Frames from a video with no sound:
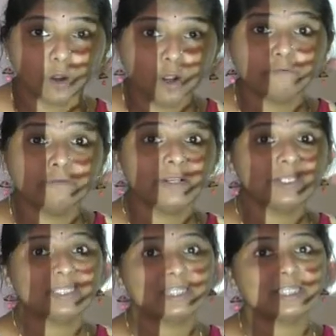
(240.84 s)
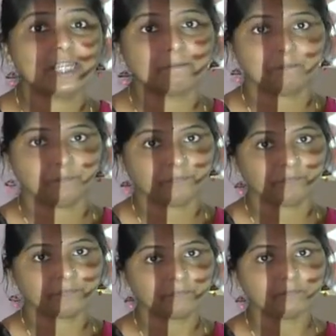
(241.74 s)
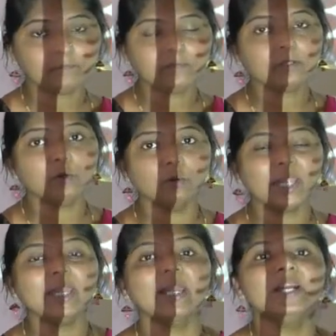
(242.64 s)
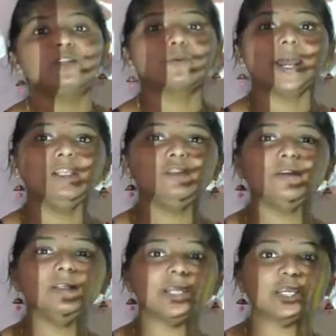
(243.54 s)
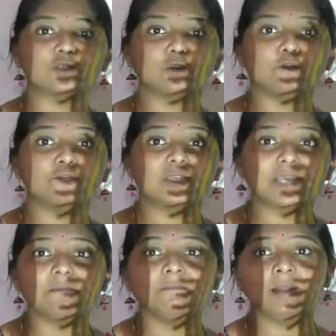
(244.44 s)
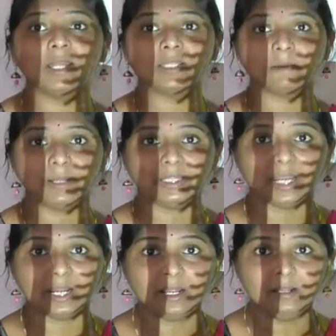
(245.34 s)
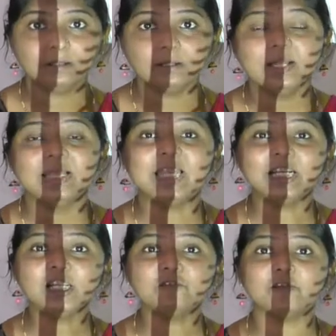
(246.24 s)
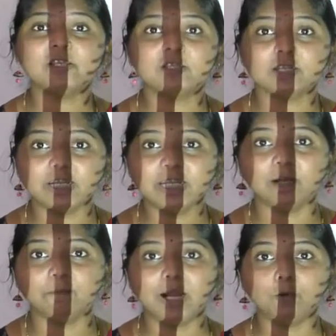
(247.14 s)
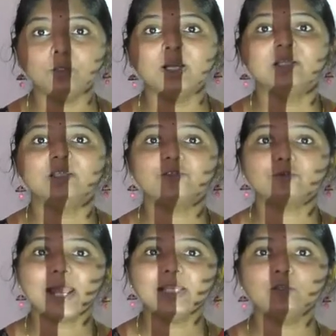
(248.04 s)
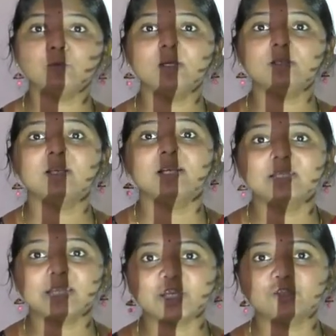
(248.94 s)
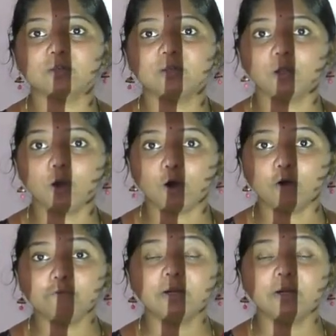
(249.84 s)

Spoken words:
of stem. Okay, transverse section of stem anta bandaga, let us first study about the transverse section of